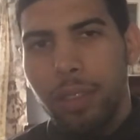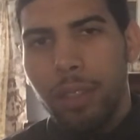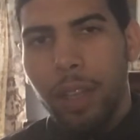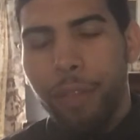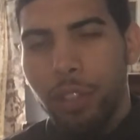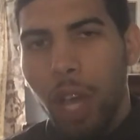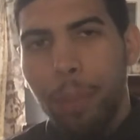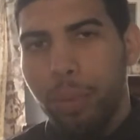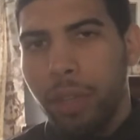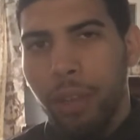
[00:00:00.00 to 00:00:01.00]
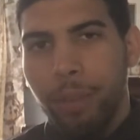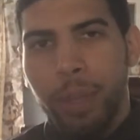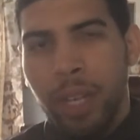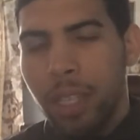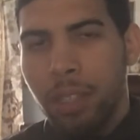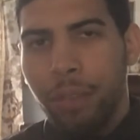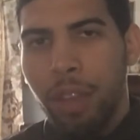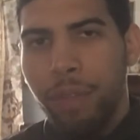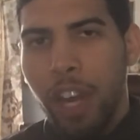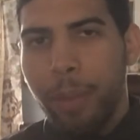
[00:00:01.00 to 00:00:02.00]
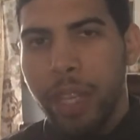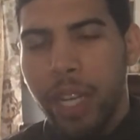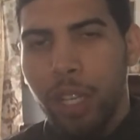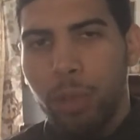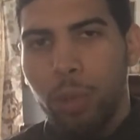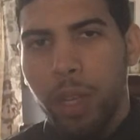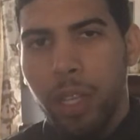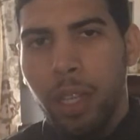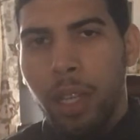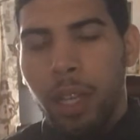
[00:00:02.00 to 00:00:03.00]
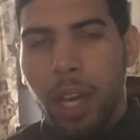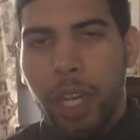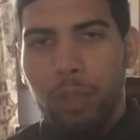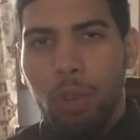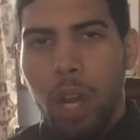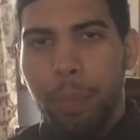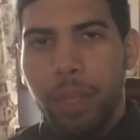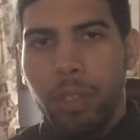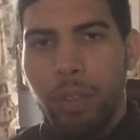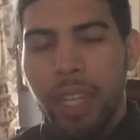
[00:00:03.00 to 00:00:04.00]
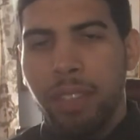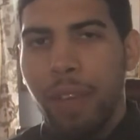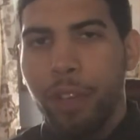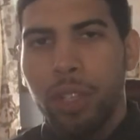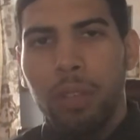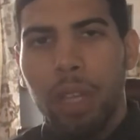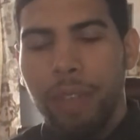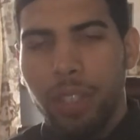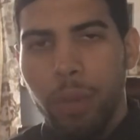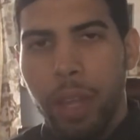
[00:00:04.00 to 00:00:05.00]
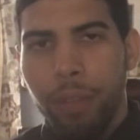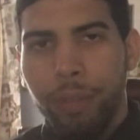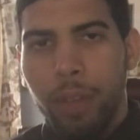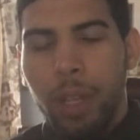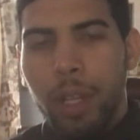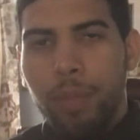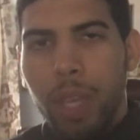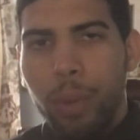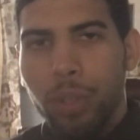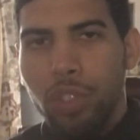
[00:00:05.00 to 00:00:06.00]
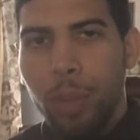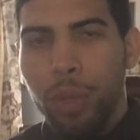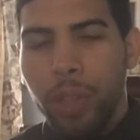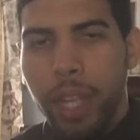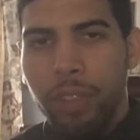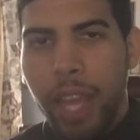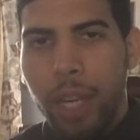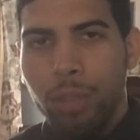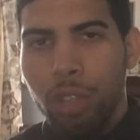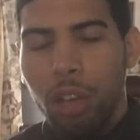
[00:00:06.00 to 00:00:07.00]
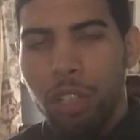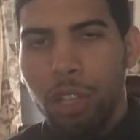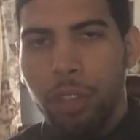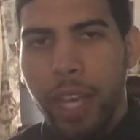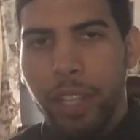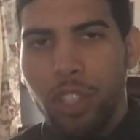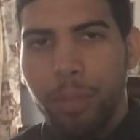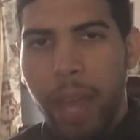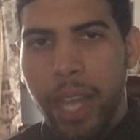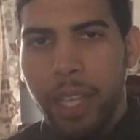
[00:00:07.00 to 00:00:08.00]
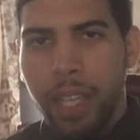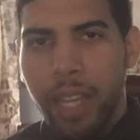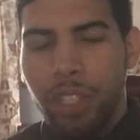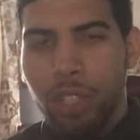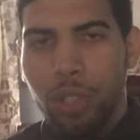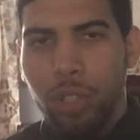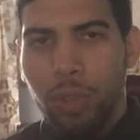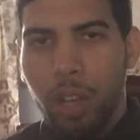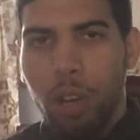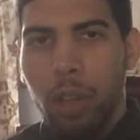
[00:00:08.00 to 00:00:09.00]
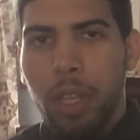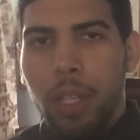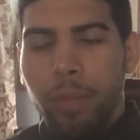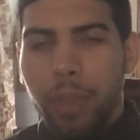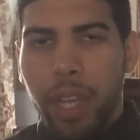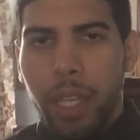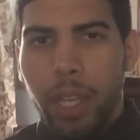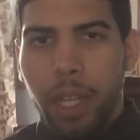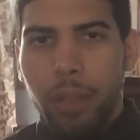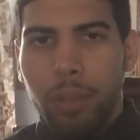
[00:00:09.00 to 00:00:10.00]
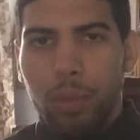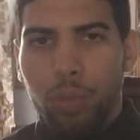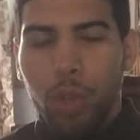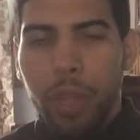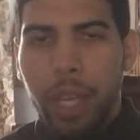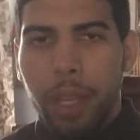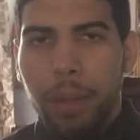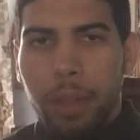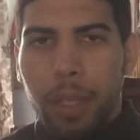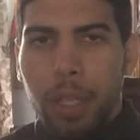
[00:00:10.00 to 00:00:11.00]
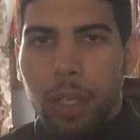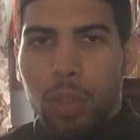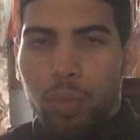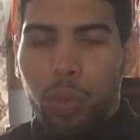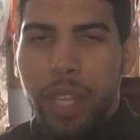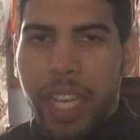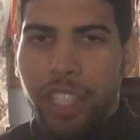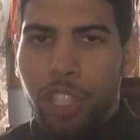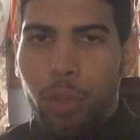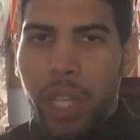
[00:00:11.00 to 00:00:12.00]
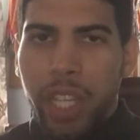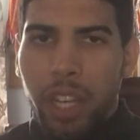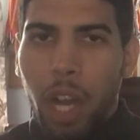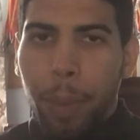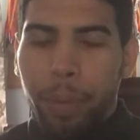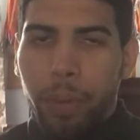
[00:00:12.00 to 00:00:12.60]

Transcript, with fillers: of his upbringing, because of the environment that he grew in, uh, grew up into. That's never gonna leave his life. And when someone like that who talks all that smack and gets in your grill and uh, really, really gets you heated up,